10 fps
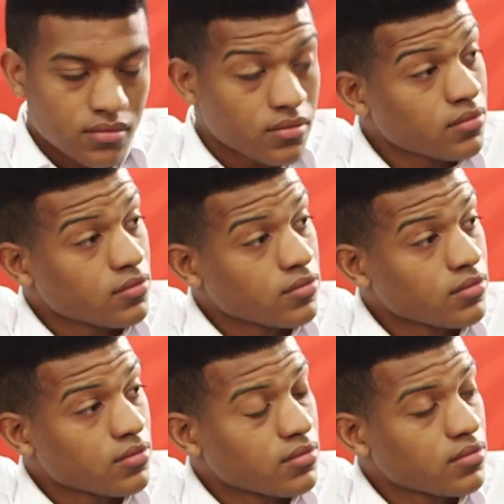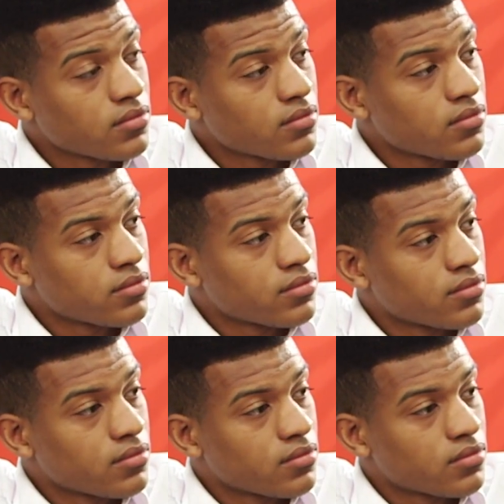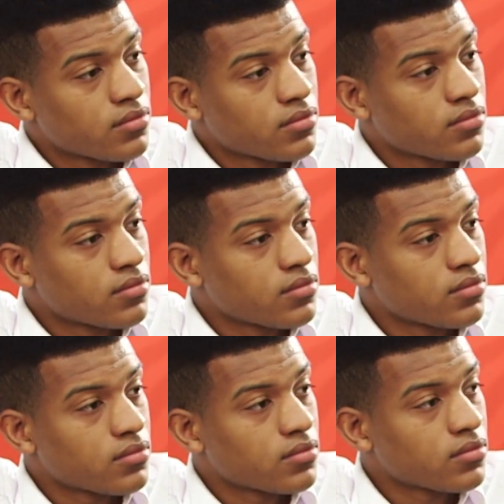(silent)